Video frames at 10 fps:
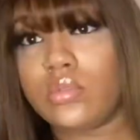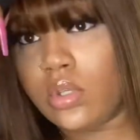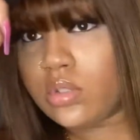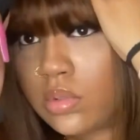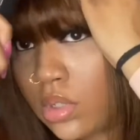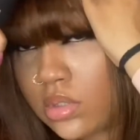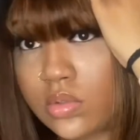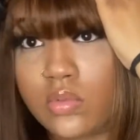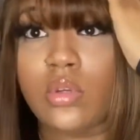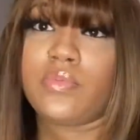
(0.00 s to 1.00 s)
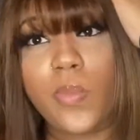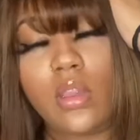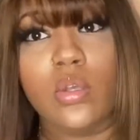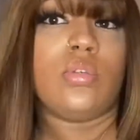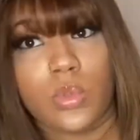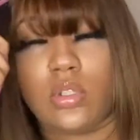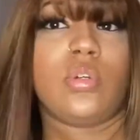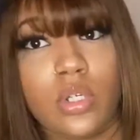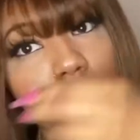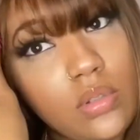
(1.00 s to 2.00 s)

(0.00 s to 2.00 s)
okay, honey, like this is a lot